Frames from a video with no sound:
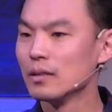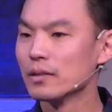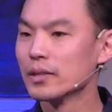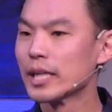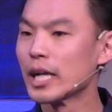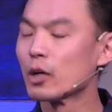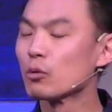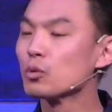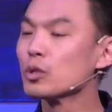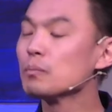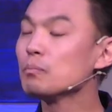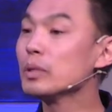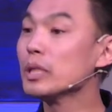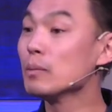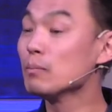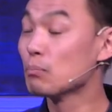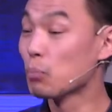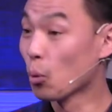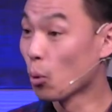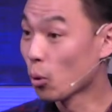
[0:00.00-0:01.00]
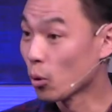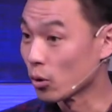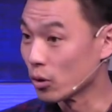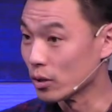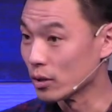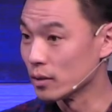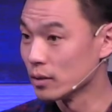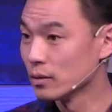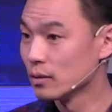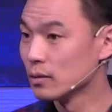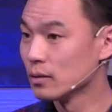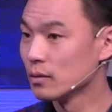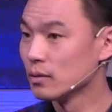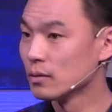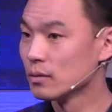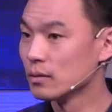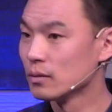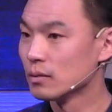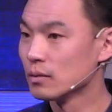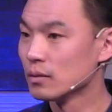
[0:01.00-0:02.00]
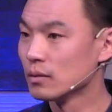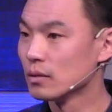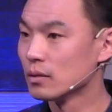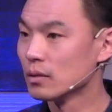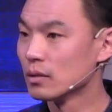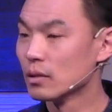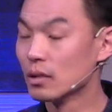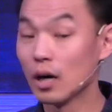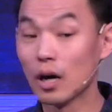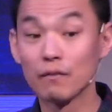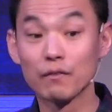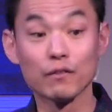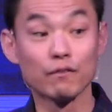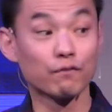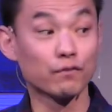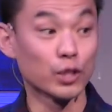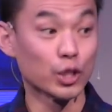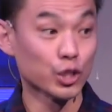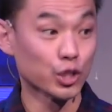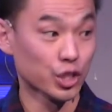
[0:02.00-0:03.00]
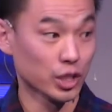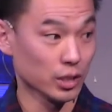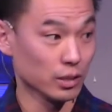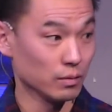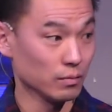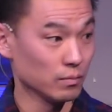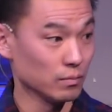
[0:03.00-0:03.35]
there would be born of a virgin